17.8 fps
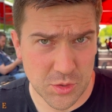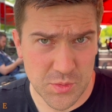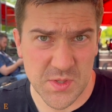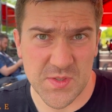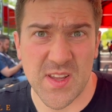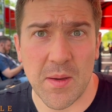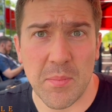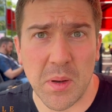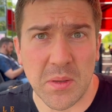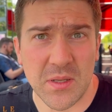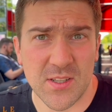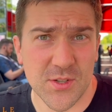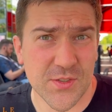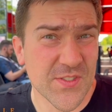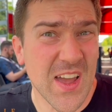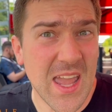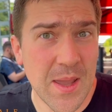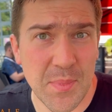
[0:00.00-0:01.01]

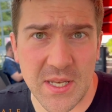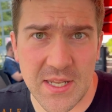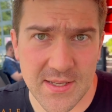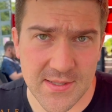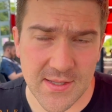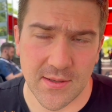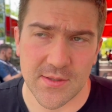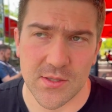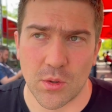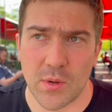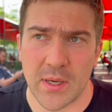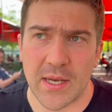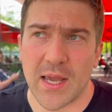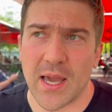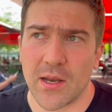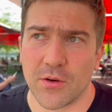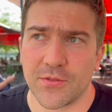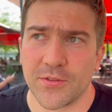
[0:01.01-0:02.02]
capabilities of A/B testing. So any
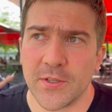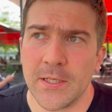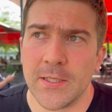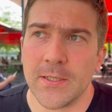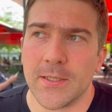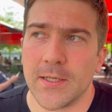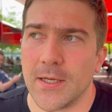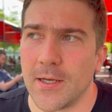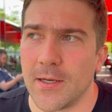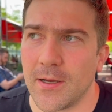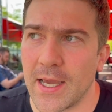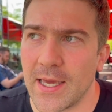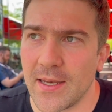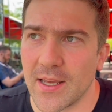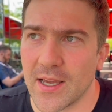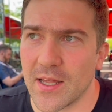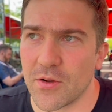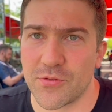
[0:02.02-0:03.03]
kind
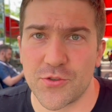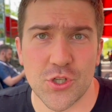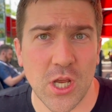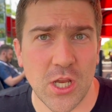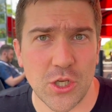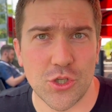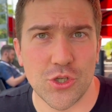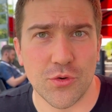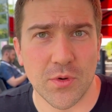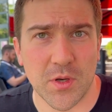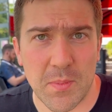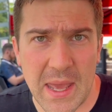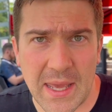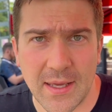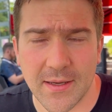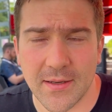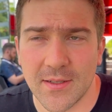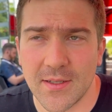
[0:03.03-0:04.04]
of change you would make,